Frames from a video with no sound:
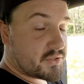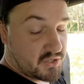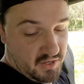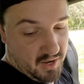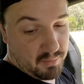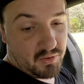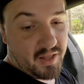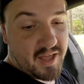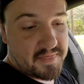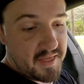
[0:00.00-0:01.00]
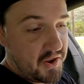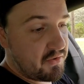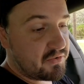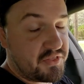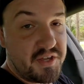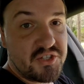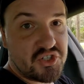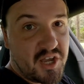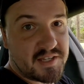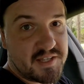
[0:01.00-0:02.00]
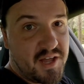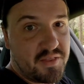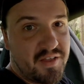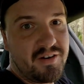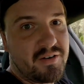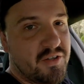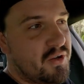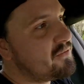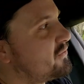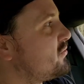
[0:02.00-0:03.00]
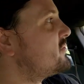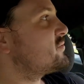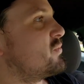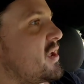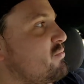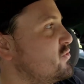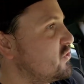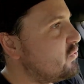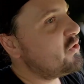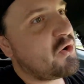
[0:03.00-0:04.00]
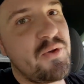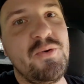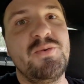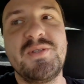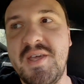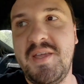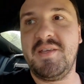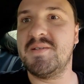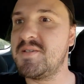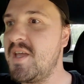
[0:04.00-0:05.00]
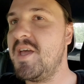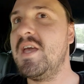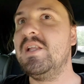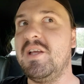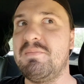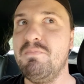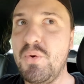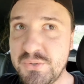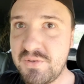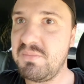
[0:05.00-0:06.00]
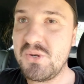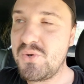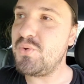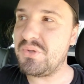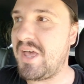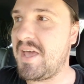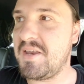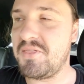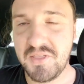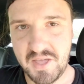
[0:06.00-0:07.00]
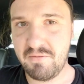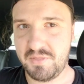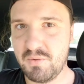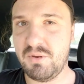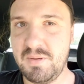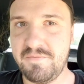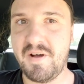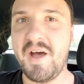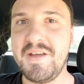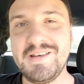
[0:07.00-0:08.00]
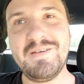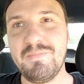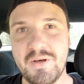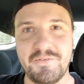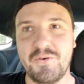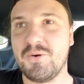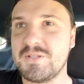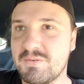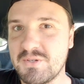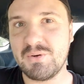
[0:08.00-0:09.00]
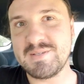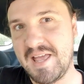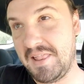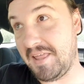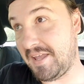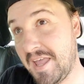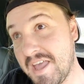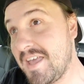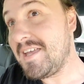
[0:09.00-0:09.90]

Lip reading: So that's good. I'm glad that everything checks out there. You know, of course, when I was doing all those things, like, most of me knew that everything would be fine, but of course there was always that, like,